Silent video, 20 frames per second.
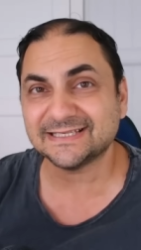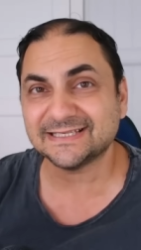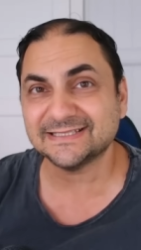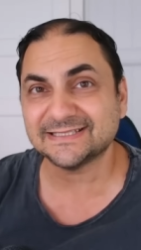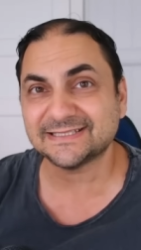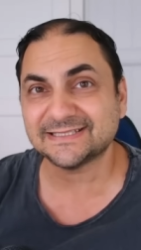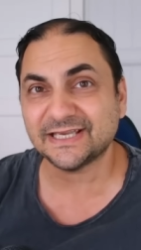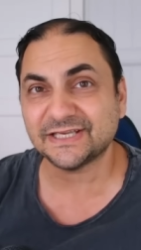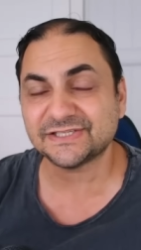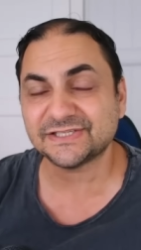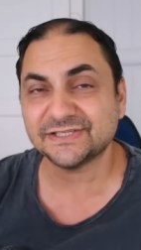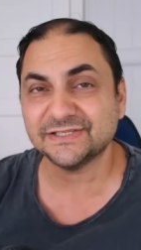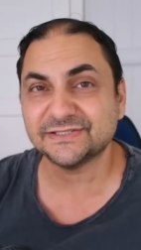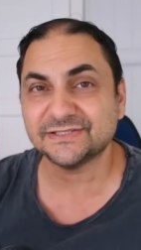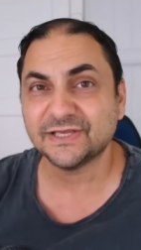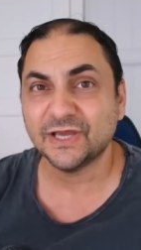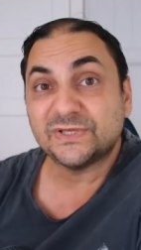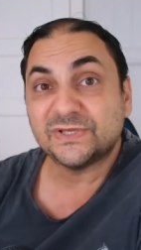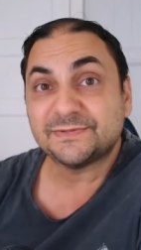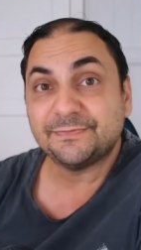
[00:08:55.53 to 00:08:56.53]

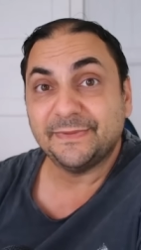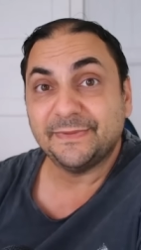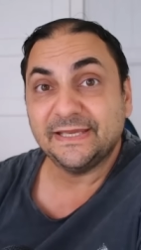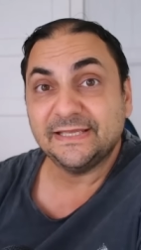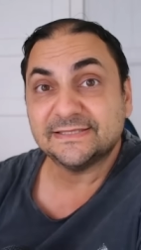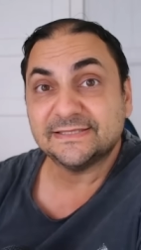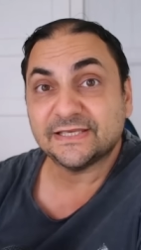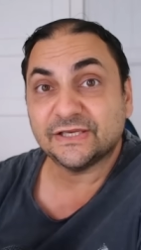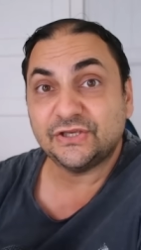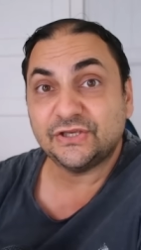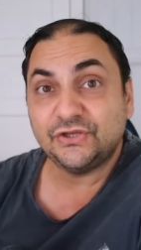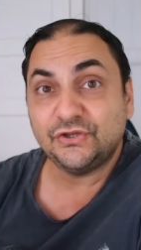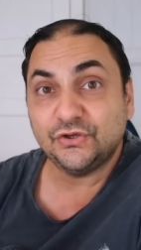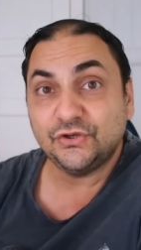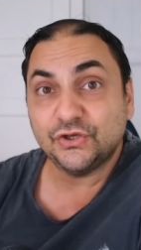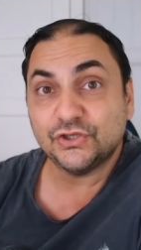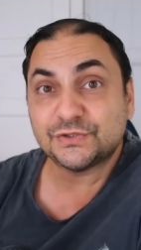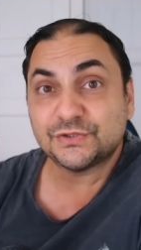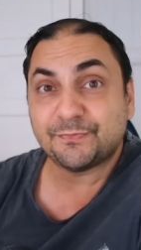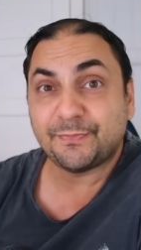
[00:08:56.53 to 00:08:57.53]
concessions, which means a
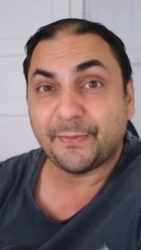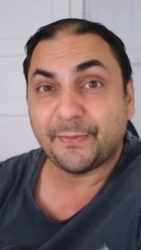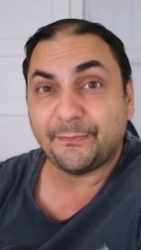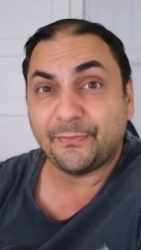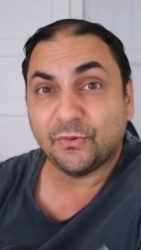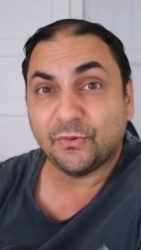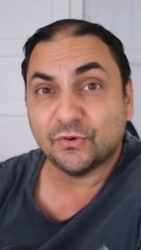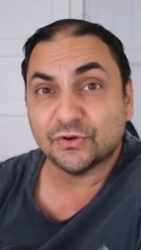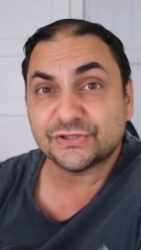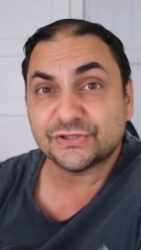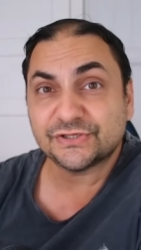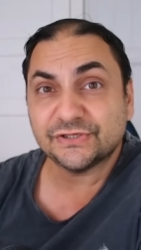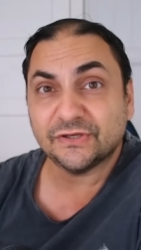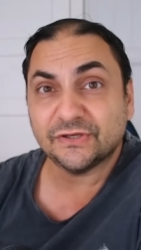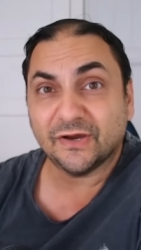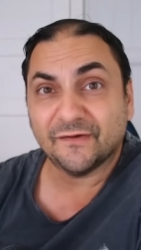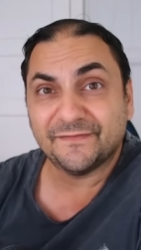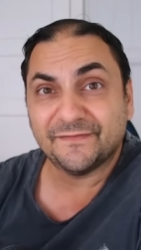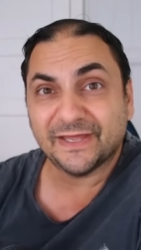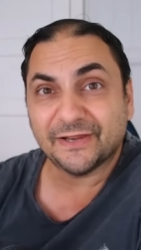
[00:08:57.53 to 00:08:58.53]
huge proportion
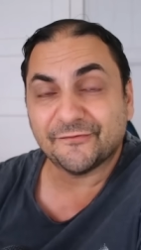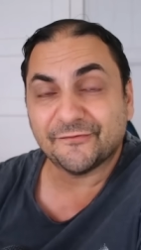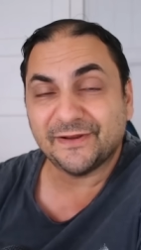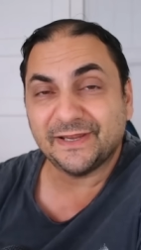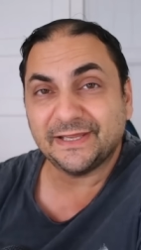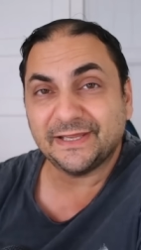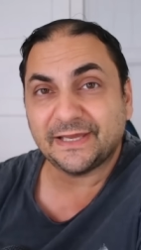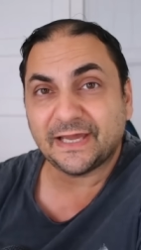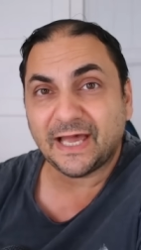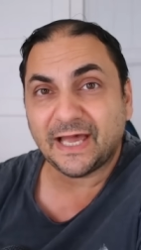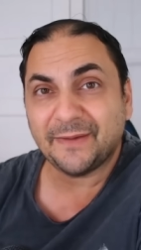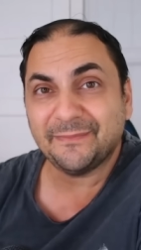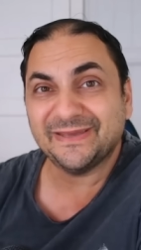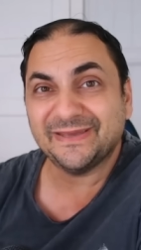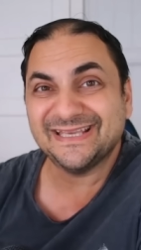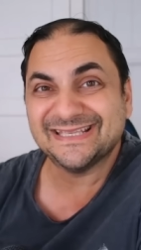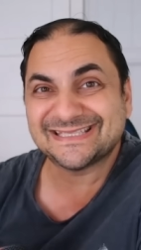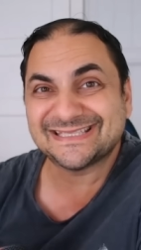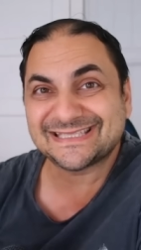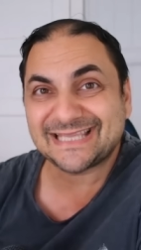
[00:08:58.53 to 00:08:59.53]
of their income
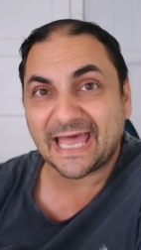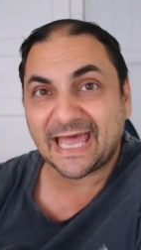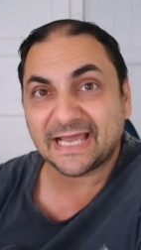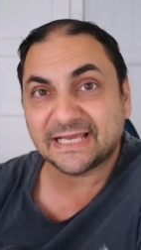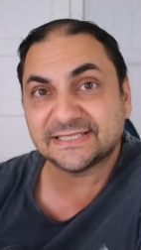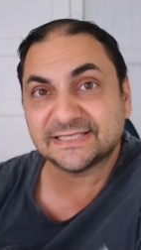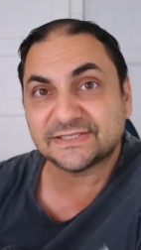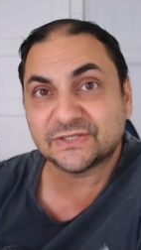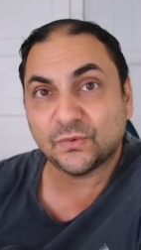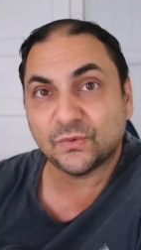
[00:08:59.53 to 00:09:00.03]
is taxed